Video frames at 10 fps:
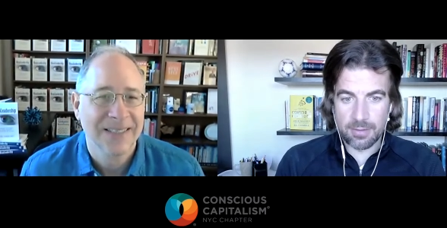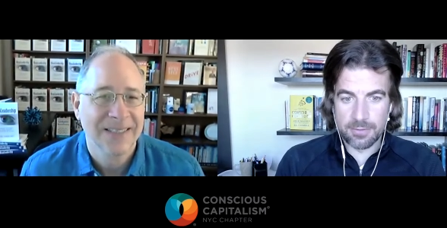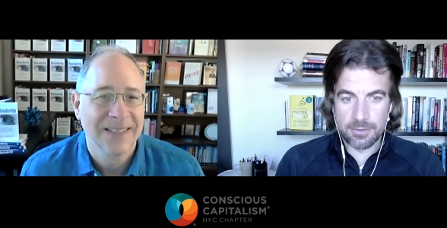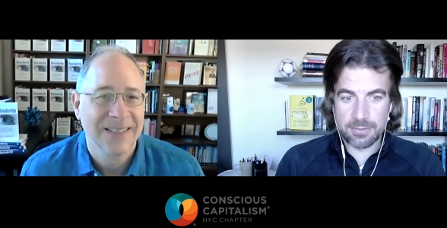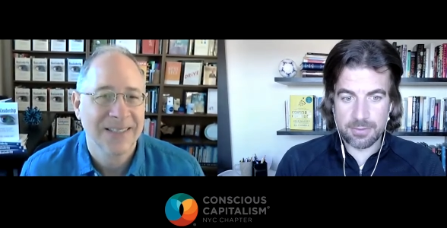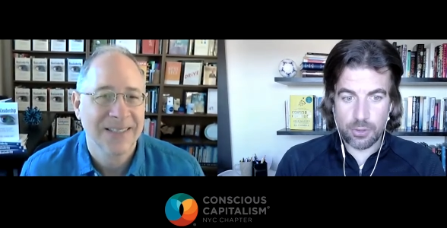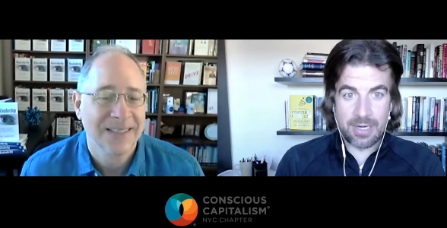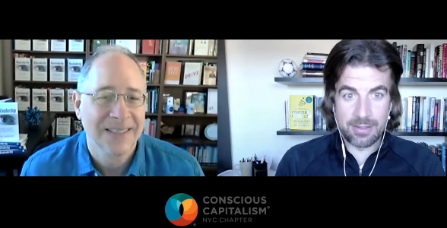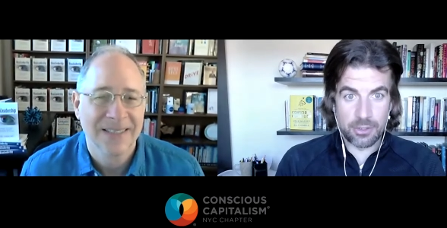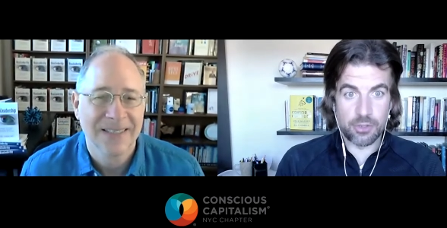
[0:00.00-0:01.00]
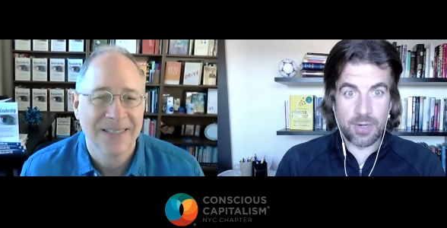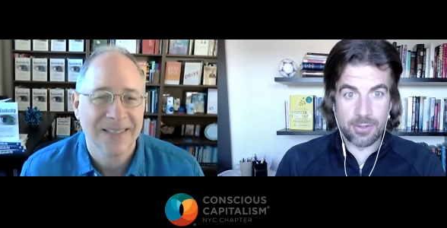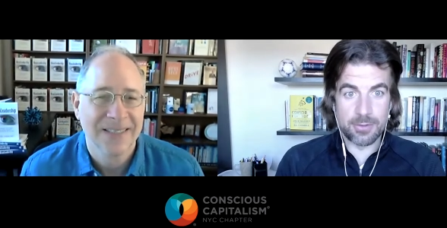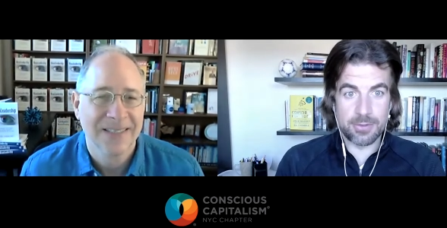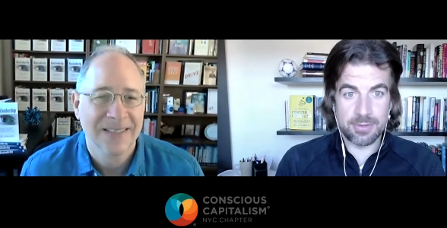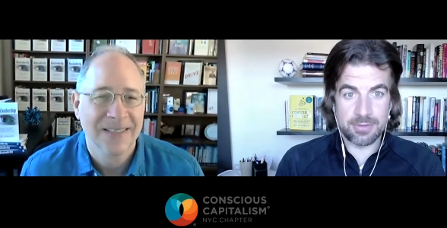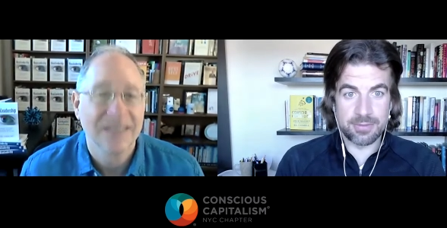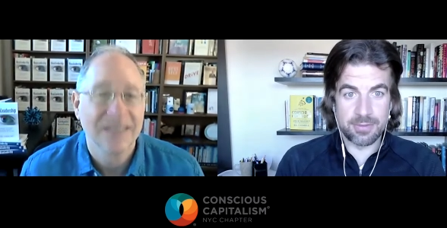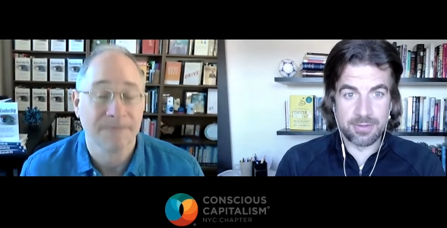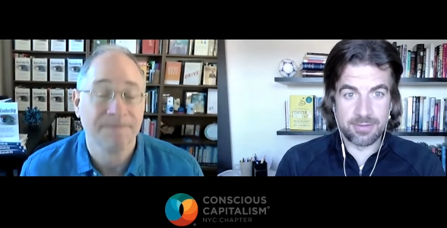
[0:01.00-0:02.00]
Speaker 1: of just training the trainers
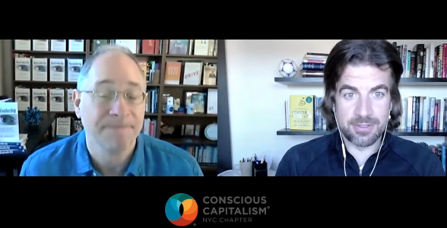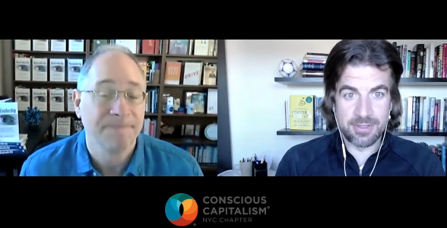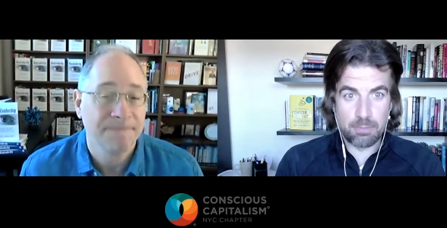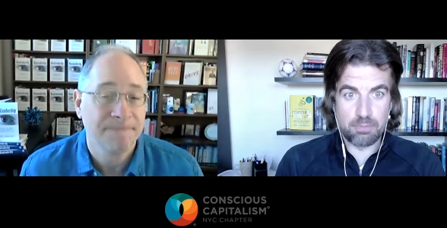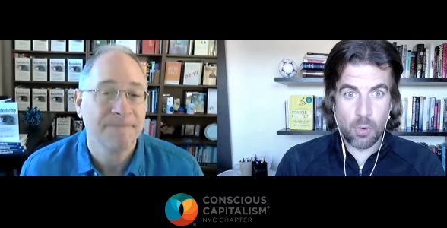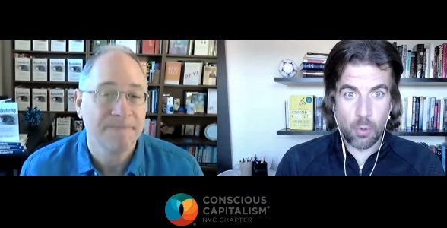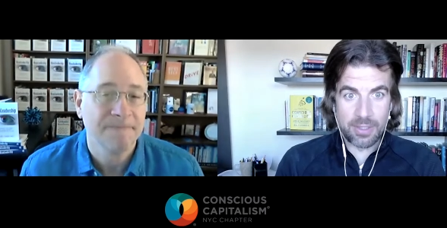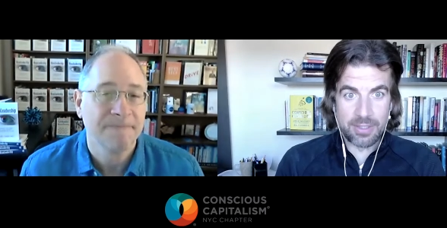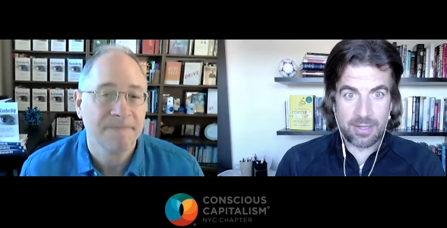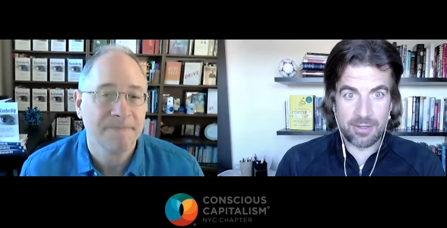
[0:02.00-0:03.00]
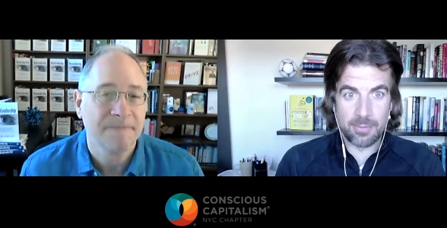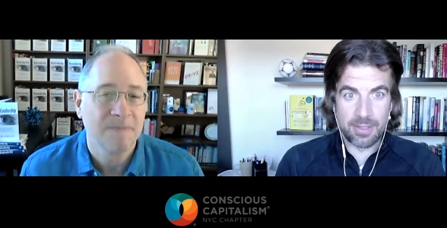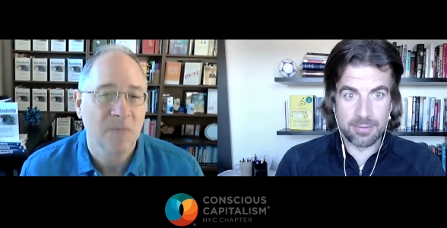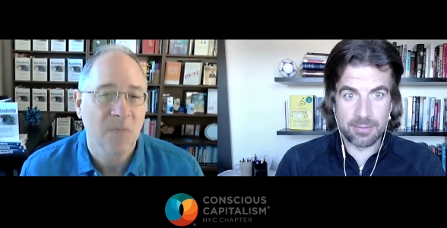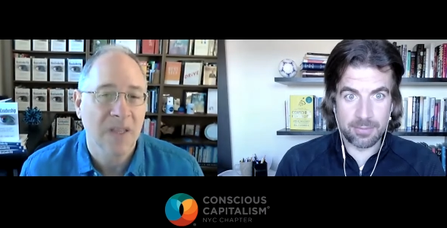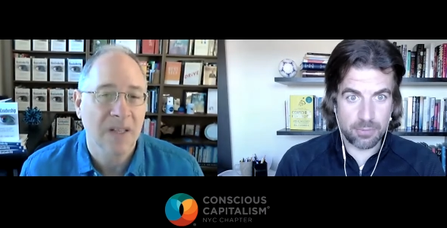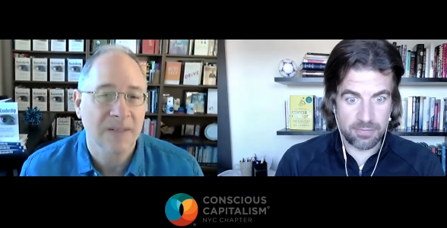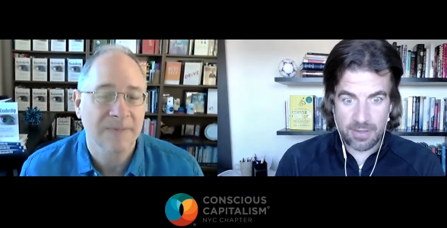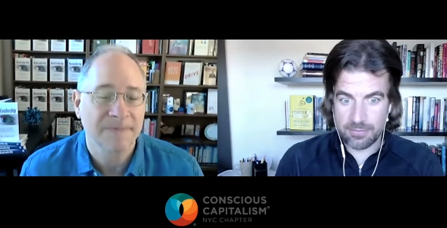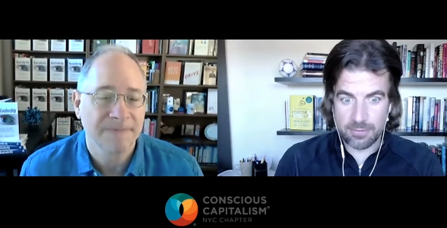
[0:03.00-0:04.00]
because it's such an important element
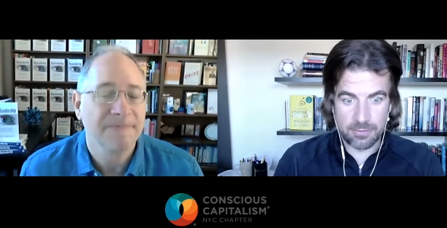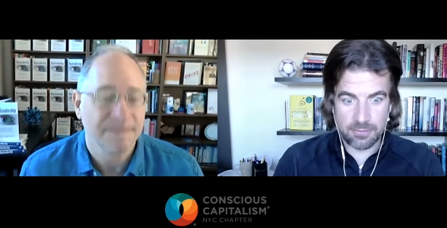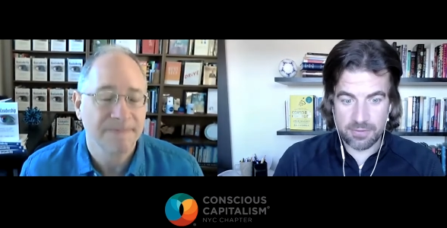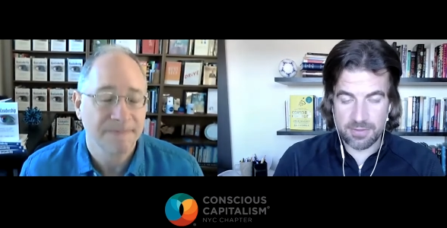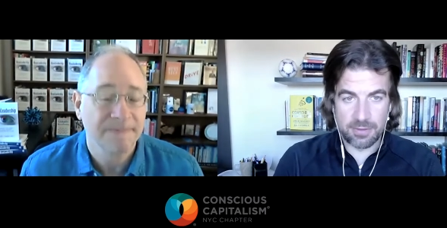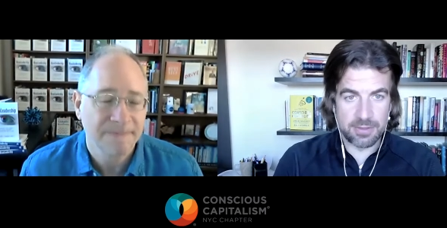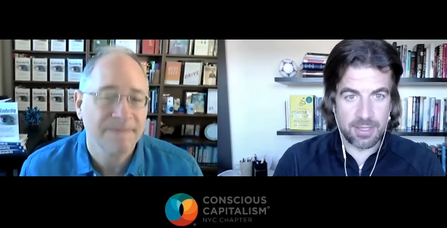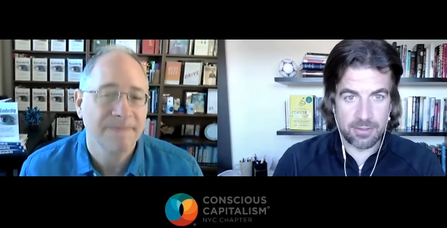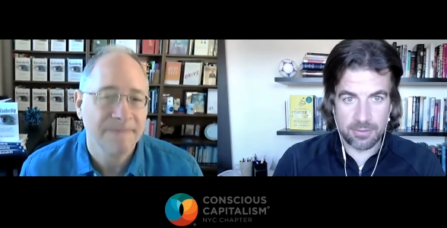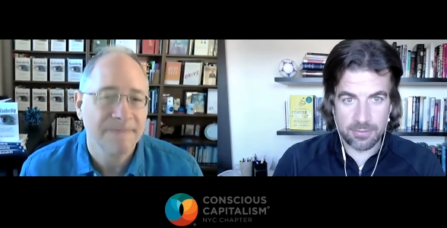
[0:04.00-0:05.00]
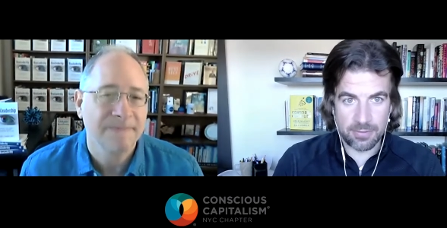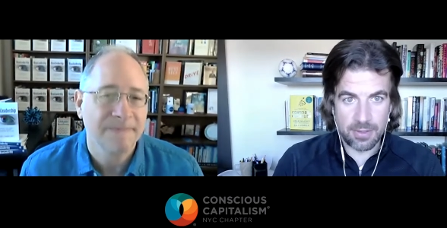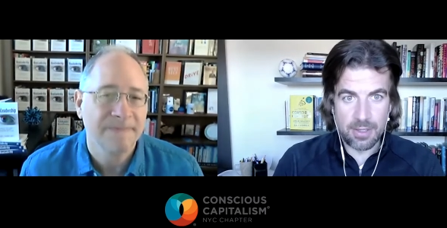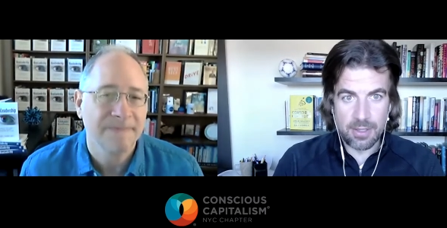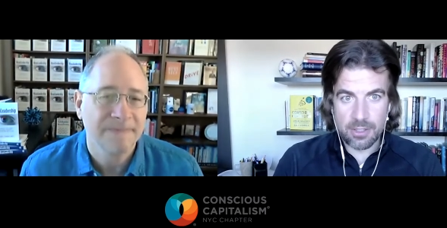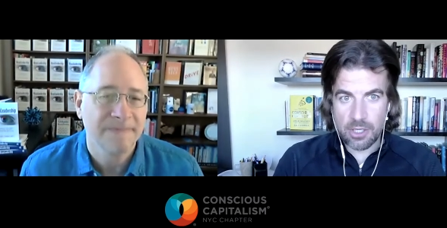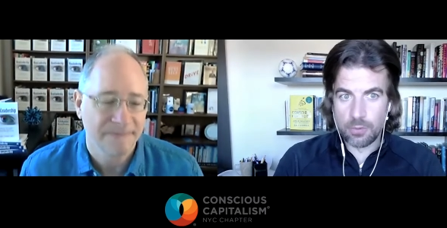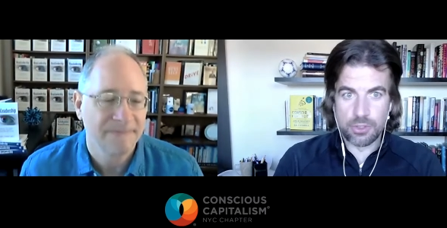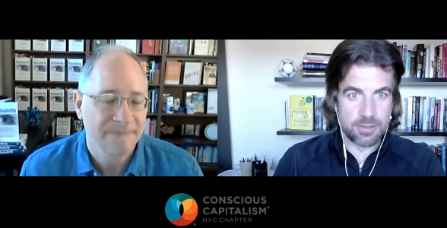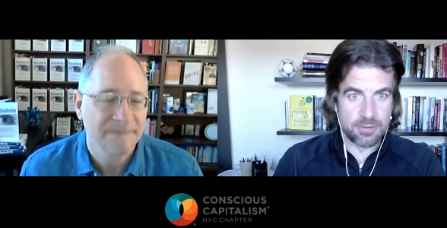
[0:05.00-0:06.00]
professors facilitators
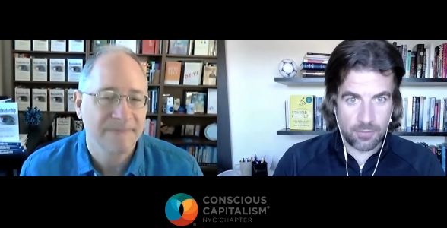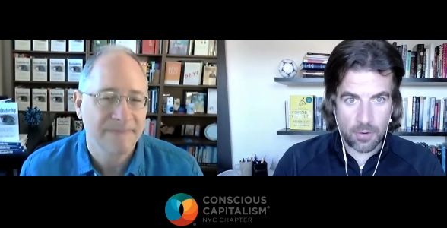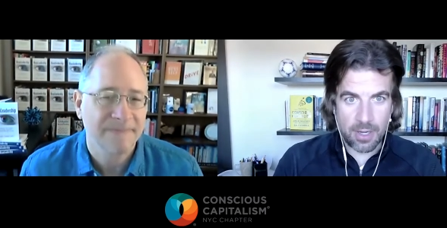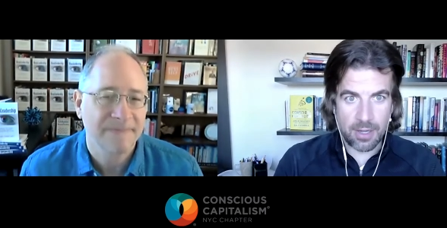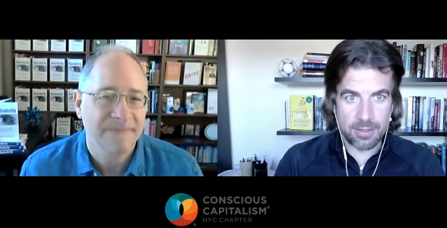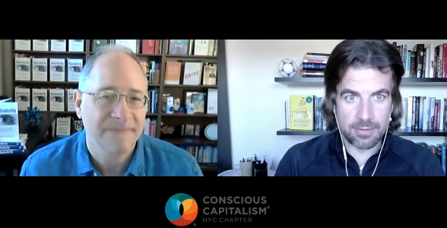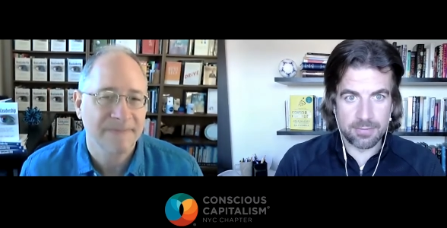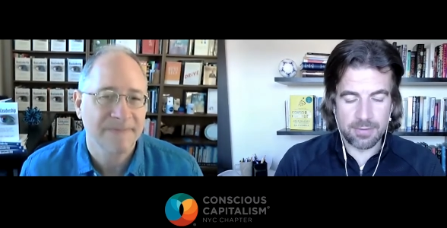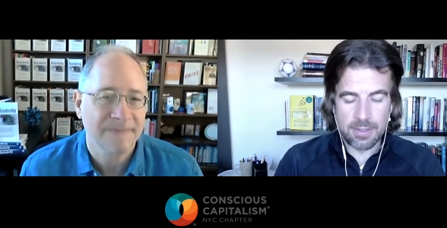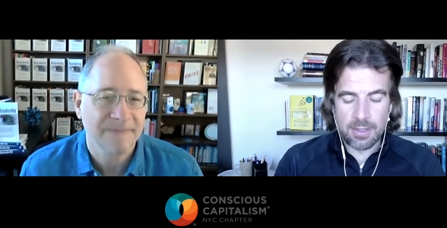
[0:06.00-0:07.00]
coaches of all kinds